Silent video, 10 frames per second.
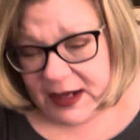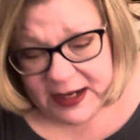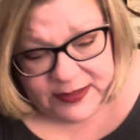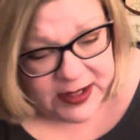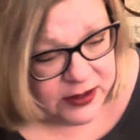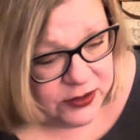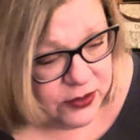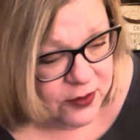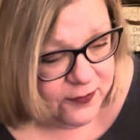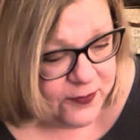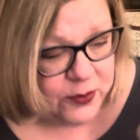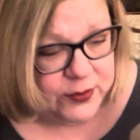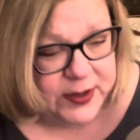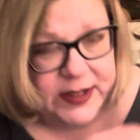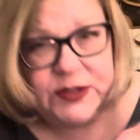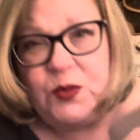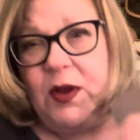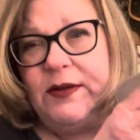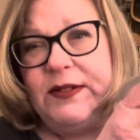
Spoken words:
and then your phone as well.